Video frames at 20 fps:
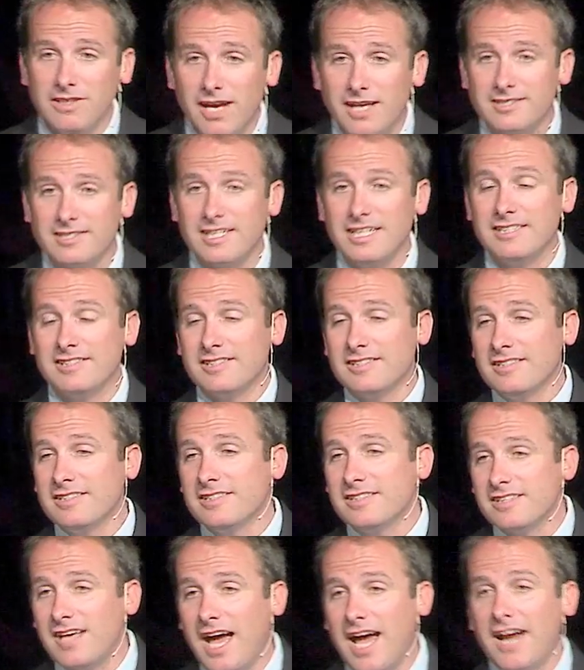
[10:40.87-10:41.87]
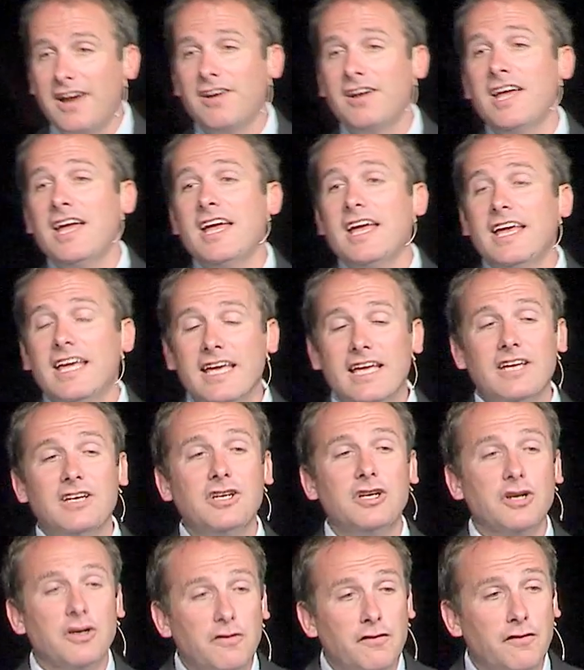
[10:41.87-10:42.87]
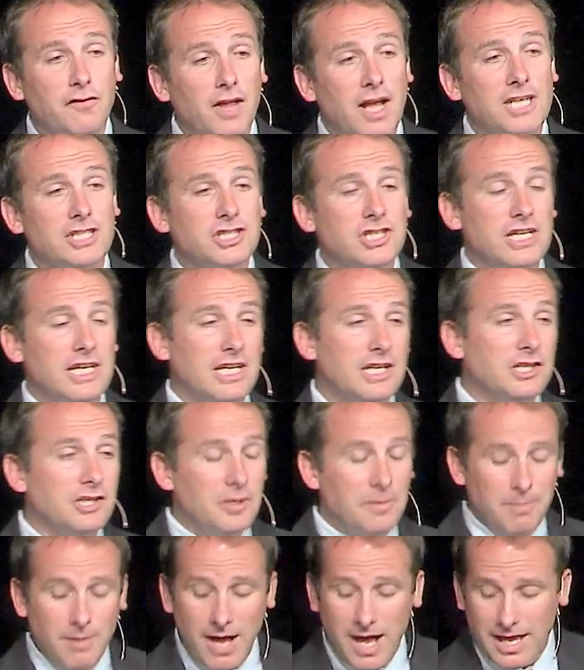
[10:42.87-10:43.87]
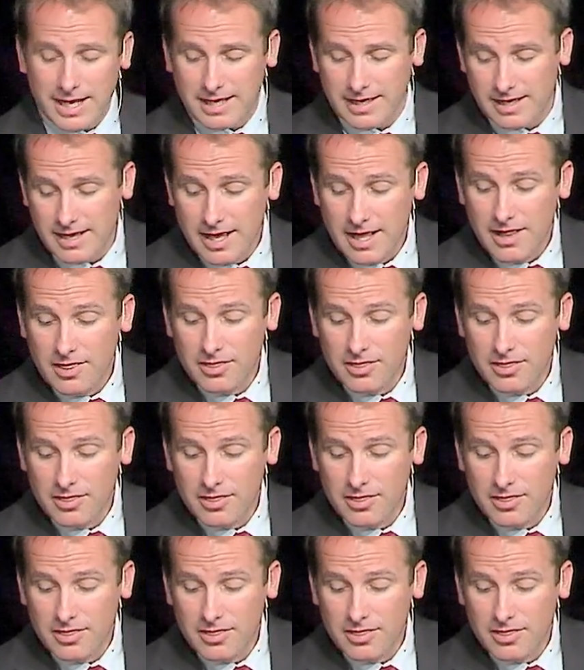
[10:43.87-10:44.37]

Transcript: lust. It's the desire in your flesh, in your body.